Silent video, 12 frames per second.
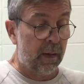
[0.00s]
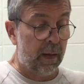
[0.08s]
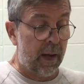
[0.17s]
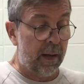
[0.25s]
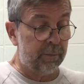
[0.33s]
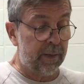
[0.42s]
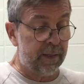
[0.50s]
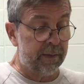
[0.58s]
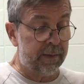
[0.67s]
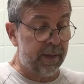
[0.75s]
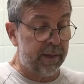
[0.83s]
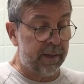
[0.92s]
I'm going to
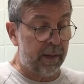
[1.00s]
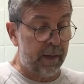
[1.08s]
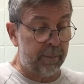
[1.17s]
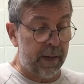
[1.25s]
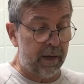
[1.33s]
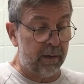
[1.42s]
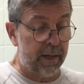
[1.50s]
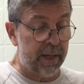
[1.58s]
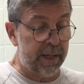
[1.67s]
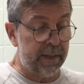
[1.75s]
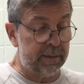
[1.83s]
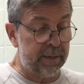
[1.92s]
take about
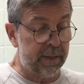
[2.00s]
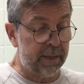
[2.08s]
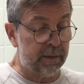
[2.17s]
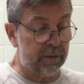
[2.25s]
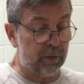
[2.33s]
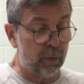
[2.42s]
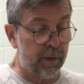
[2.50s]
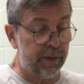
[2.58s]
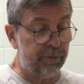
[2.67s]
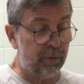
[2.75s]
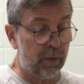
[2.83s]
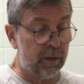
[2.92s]
18 to
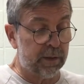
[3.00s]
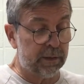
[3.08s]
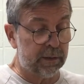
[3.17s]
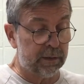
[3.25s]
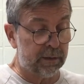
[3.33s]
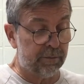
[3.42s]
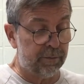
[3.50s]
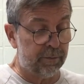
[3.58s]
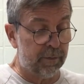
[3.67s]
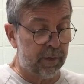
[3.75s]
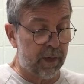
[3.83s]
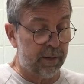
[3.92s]
24 inches
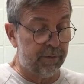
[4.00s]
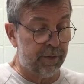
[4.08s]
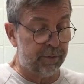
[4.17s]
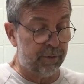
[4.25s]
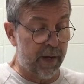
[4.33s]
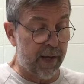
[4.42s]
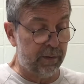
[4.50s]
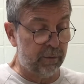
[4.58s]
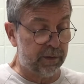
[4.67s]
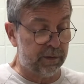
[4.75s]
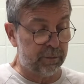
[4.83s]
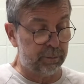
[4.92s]
of thread,
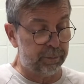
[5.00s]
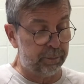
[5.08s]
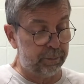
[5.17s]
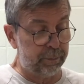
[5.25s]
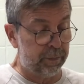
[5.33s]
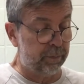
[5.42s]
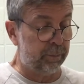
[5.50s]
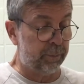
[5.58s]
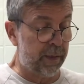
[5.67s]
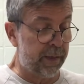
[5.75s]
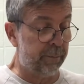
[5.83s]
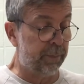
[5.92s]
which is
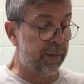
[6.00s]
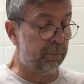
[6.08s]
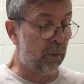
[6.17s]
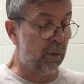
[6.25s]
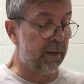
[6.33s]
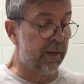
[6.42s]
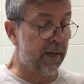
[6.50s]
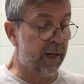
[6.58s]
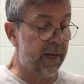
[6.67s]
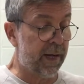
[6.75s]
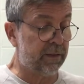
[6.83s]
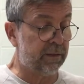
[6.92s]
probably a bit more than I
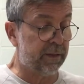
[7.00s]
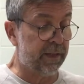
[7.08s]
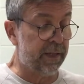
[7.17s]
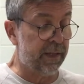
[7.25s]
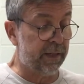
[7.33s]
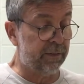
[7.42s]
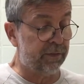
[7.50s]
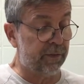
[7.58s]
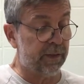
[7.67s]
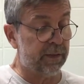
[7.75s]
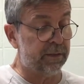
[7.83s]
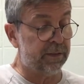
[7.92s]
actually need for
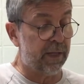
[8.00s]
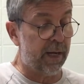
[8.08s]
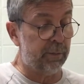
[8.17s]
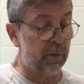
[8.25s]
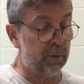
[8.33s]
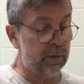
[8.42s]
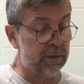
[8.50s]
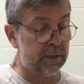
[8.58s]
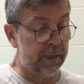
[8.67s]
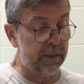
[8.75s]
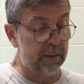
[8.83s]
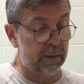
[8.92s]
this job, but we'll
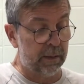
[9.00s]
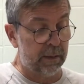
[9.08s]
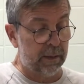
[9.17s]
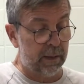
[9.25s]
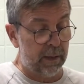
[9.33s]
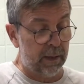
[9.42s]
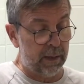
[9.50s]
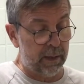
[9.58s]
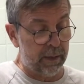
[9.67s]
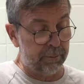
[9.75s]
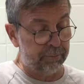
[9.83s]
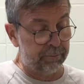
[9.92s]
see.
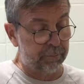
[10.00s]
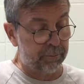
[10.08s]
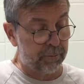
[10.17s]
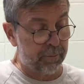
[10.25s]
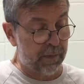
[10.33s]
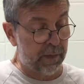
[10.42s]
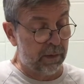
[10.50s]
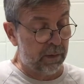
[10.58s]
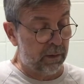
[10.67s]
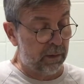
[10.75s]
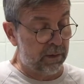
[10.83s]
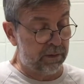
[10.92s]

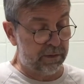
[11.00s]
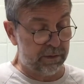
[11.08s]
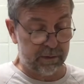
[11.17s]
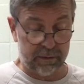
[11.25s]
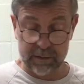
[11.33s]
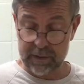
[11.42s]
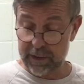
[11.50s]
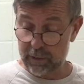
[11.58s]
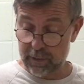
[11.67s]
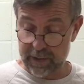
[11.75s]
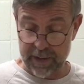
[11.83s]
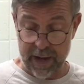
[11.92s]
Let's just stick
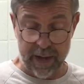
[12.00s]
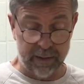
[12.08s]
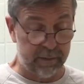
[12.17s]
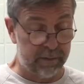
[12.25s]
with that.